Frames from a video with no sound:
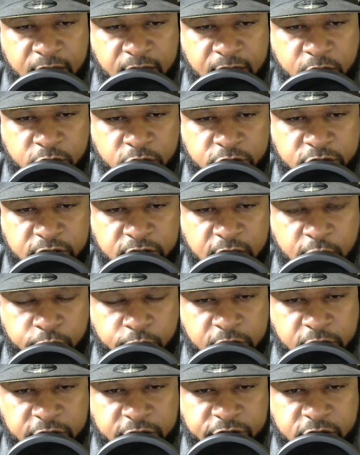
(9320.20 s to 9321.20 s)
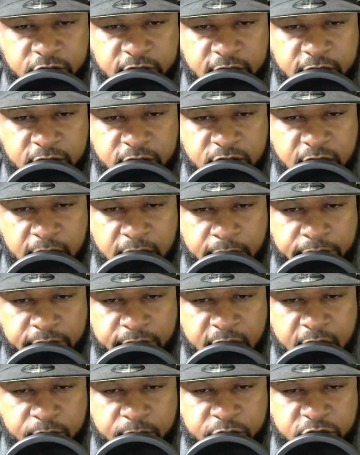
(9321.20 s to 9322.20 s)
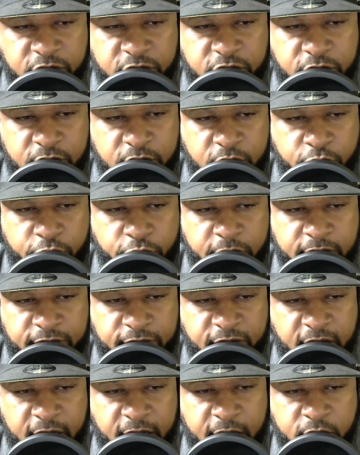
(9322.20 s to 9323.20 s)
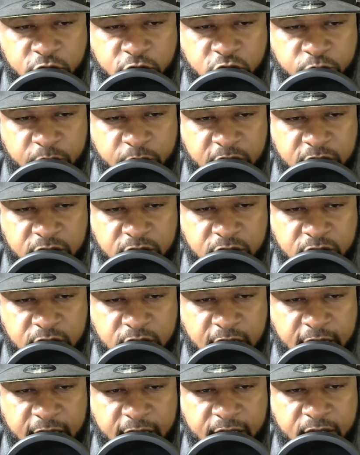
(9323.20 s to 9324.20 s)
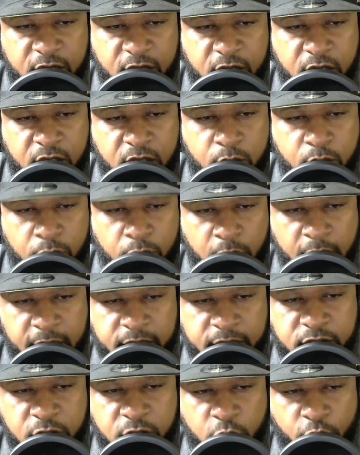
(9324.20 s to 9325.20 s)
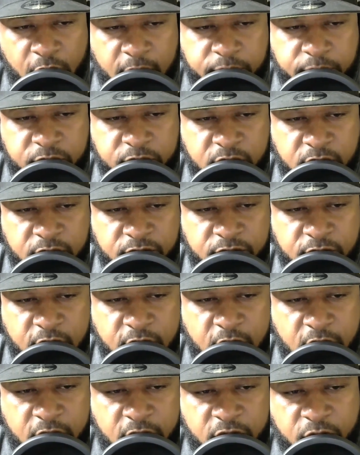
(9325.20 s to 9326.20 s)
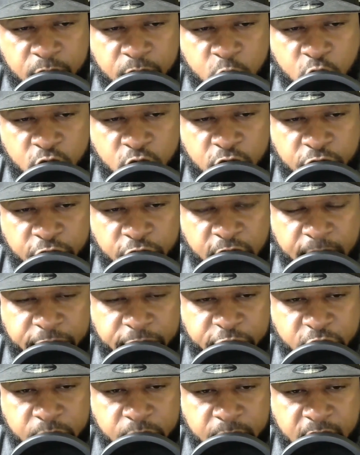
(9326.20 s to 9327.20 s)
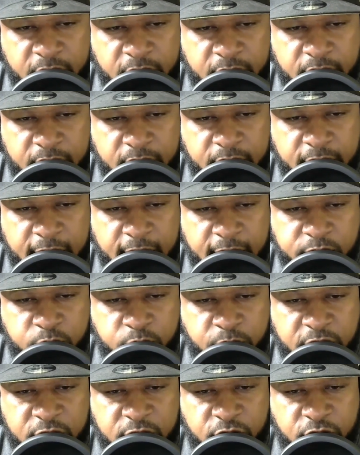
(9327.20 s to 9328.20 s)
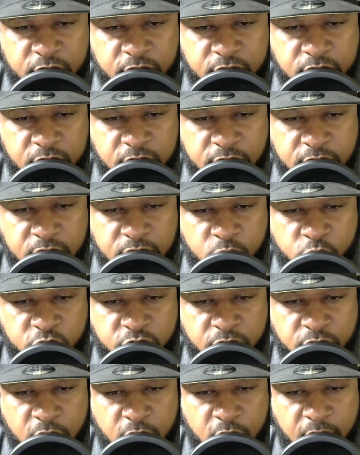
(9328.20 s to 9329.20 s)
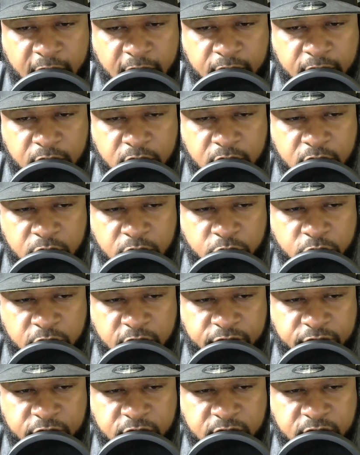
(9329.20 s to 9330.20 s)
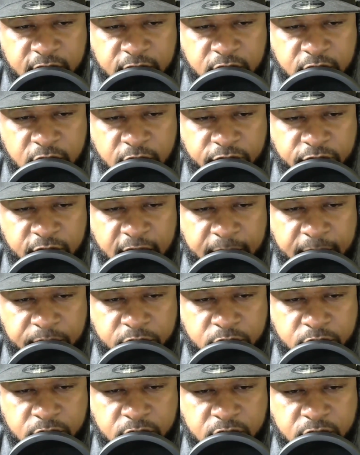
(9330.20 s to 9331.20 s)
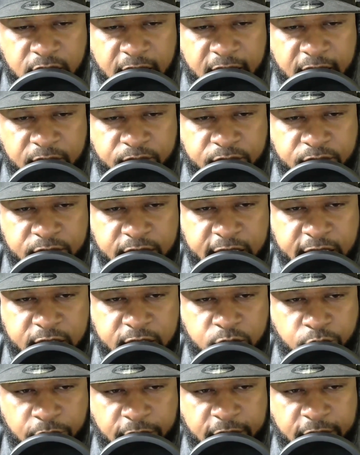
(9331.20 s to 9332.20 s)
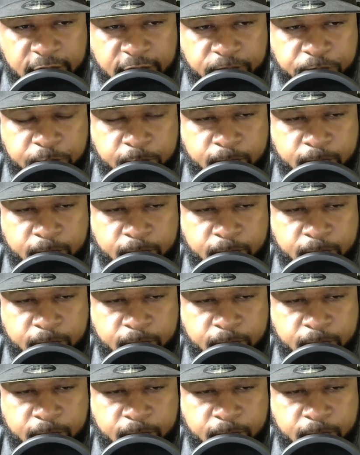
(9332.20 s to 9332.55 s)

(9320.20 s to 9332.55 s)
bonus to help relieve the Saints' salary cap position and create financial space to sign Bryant to the roster. The move will free up $3 million in cap space for the season, which in all likelihood will give the Saints enough capital to sign Dez Bryant.